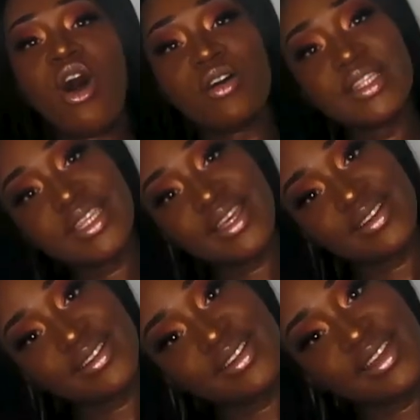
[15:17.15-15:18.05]

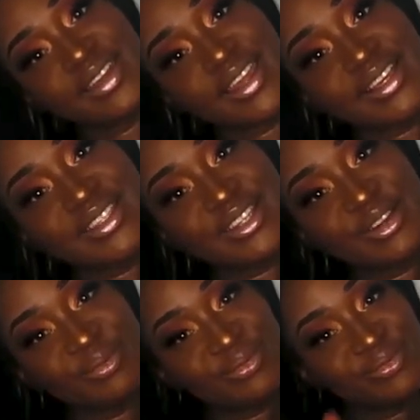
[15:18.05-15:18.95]
until next
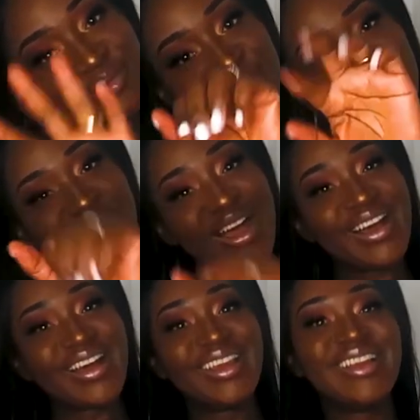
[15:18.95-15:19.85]
time,
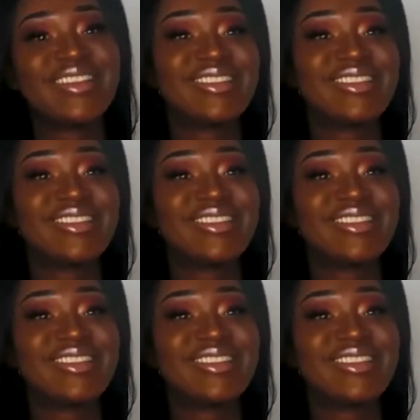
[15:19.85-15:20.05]
bye.